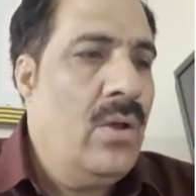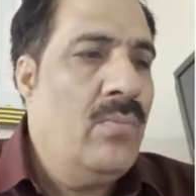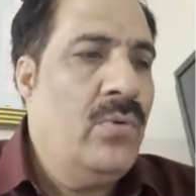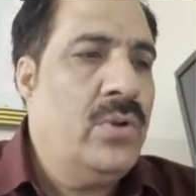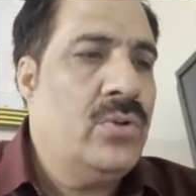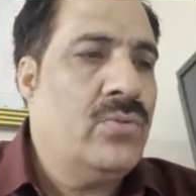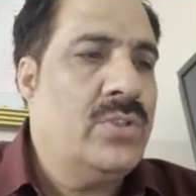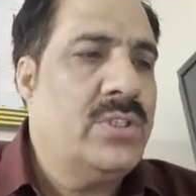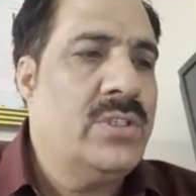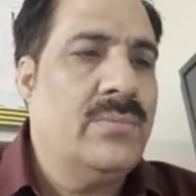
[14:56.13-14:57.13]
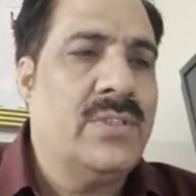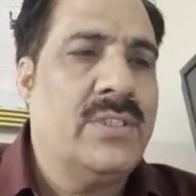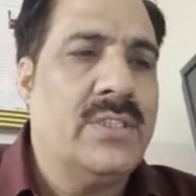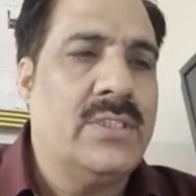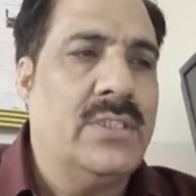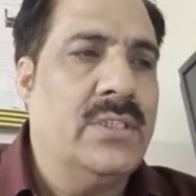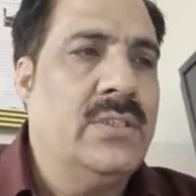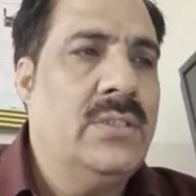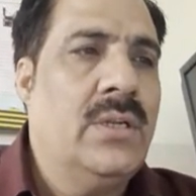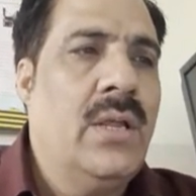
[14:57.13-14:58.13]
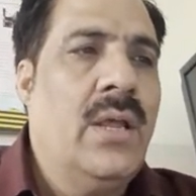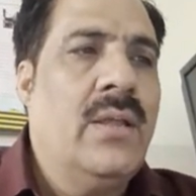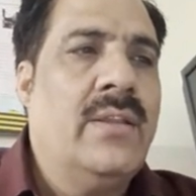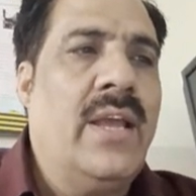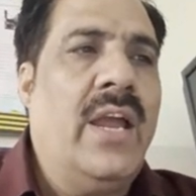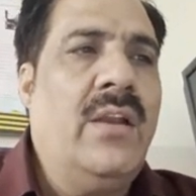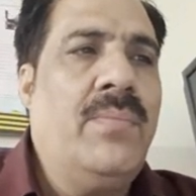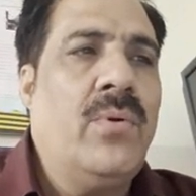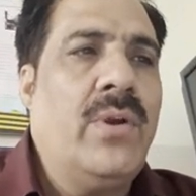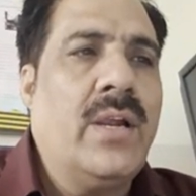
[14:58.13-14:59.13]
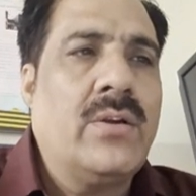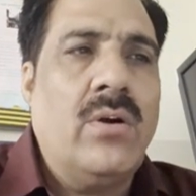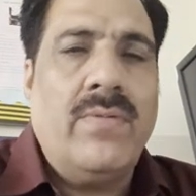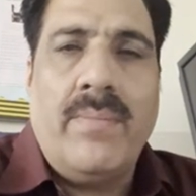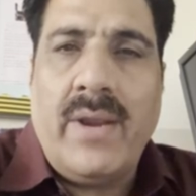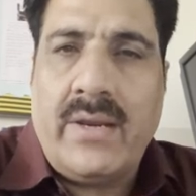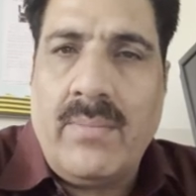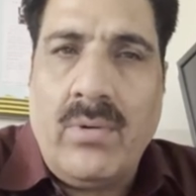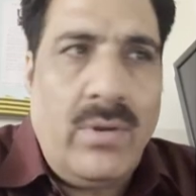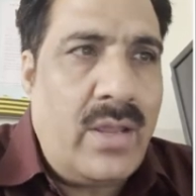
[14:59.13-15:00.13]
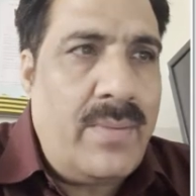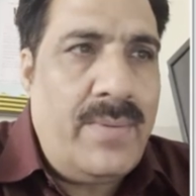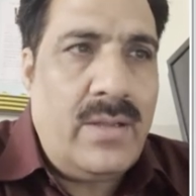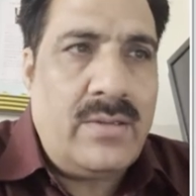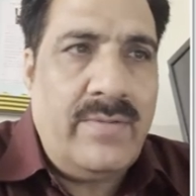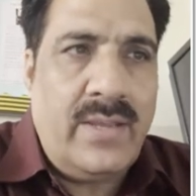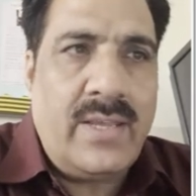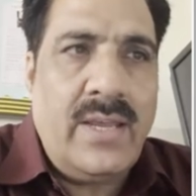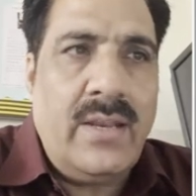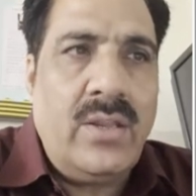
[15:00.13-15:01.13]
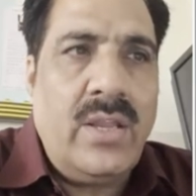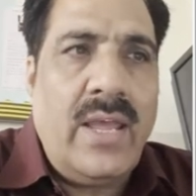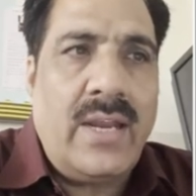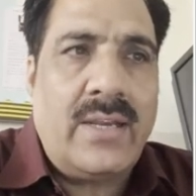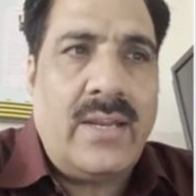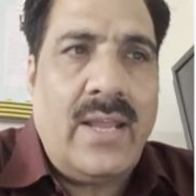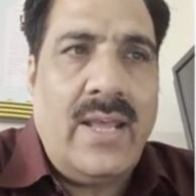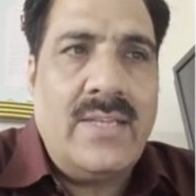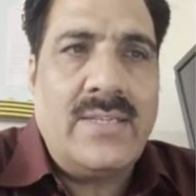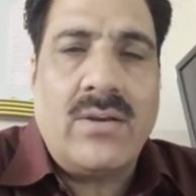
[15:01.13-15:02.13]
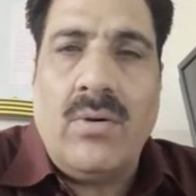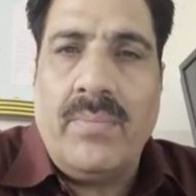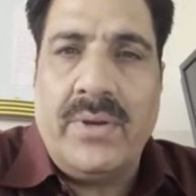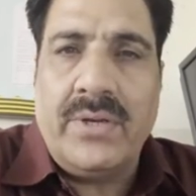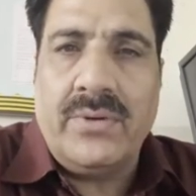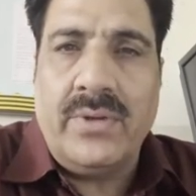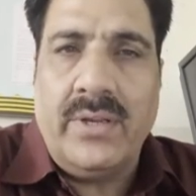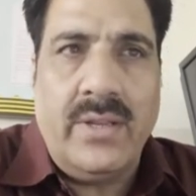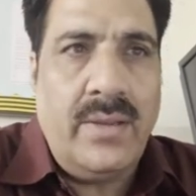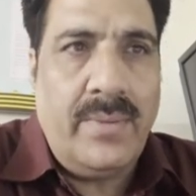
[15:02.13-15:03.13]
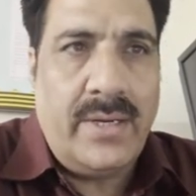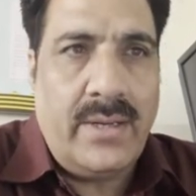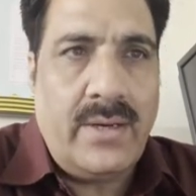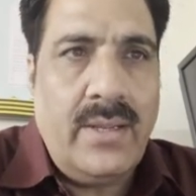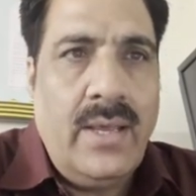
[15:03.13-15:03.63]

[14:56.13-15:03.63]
Moving to question number 16. The end product of a metabolic pathway can act as a competitive inhibitor.